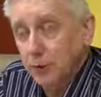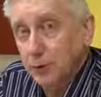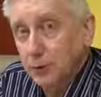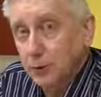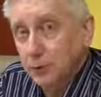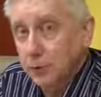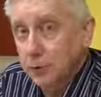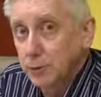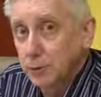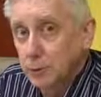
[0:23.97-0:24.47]

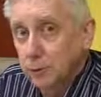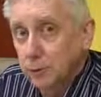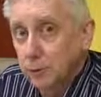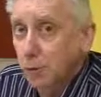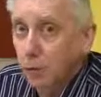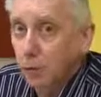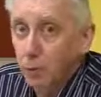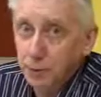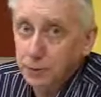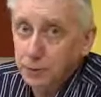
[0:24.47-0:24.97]
and you do
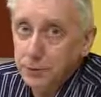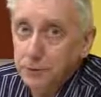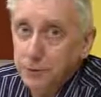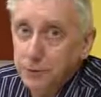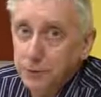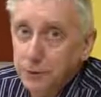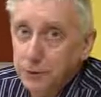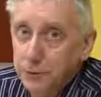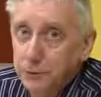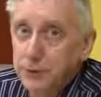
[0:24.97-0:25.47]
not want to
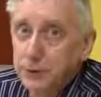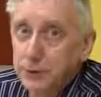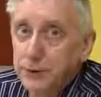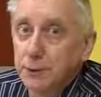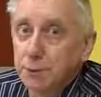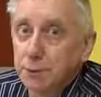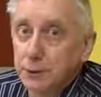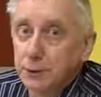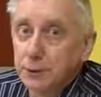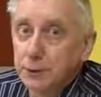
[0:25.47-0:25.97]
use the
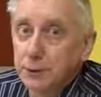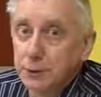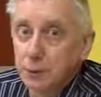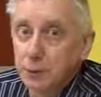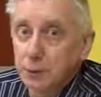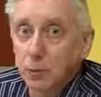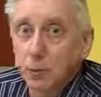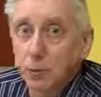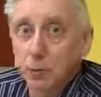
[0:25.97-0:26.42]
emotional